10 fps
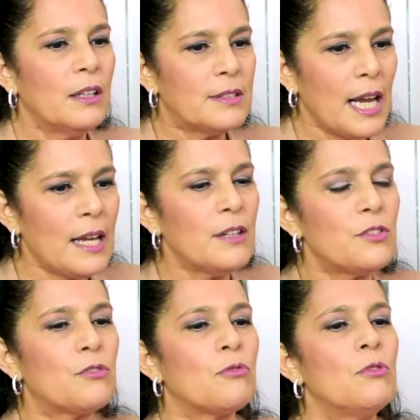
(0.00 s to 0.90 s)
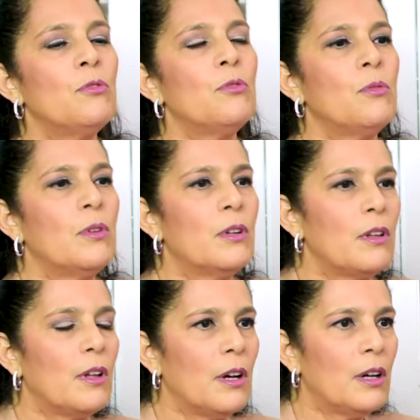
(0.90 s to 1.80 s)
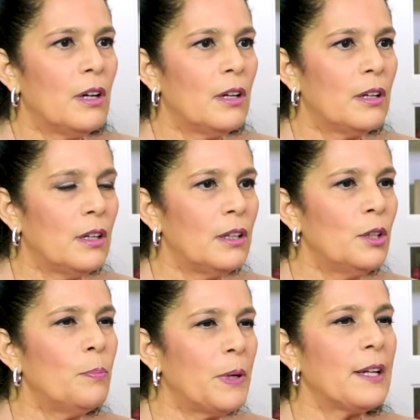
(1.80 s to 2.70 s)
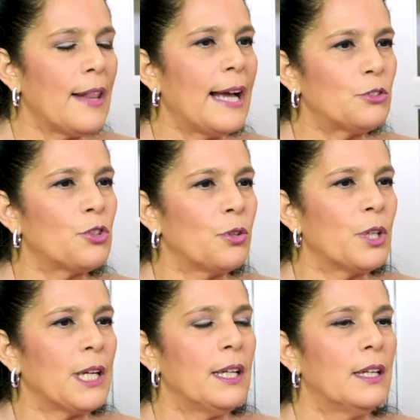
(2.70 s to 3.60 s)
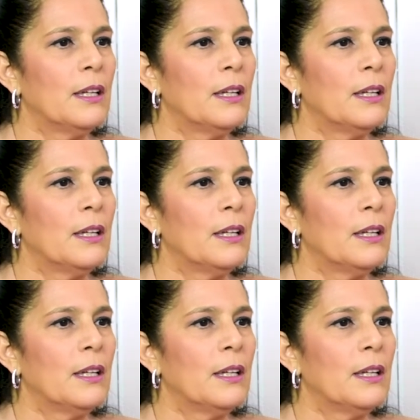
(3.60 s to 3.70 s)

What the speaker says: Take us through a little bit of that journey.